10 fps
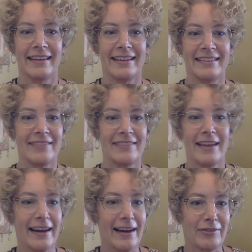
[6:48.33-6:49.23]
as if
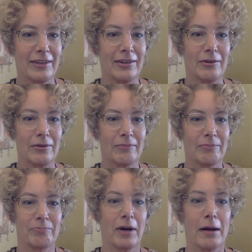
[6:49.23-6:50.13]
they have, you know,
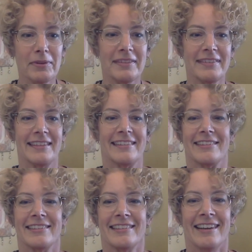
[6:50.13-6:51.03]

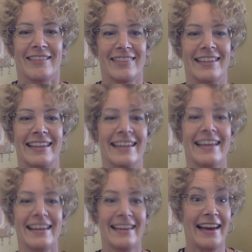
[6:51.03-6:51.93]
publicists or something.
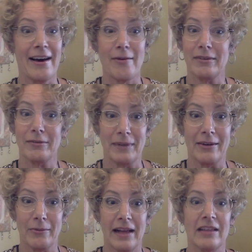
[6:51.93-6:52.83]
Kale was
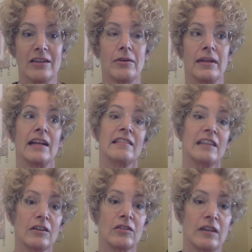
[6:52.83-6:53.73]
big a while ago, and that's
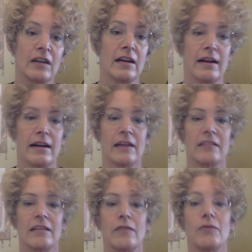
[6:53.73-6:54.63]
actually not a high
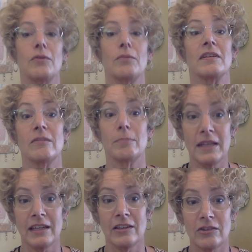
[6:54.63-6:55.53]
oxalate food. But
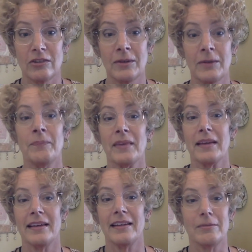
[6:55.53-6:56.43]
spinach
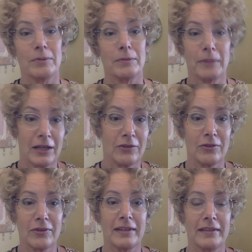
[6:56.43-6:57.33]
is
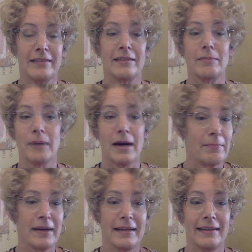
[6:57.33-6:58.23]
perpetually, since
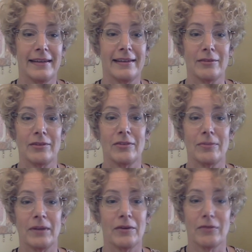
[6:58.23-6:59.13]
Popeye days, which has
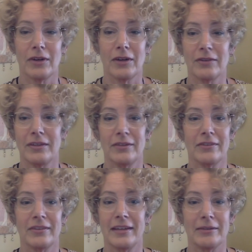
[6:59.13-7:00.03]
been over 100
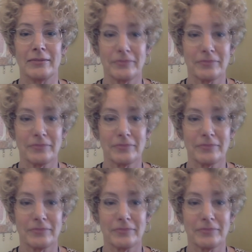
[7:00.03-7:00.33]
years now,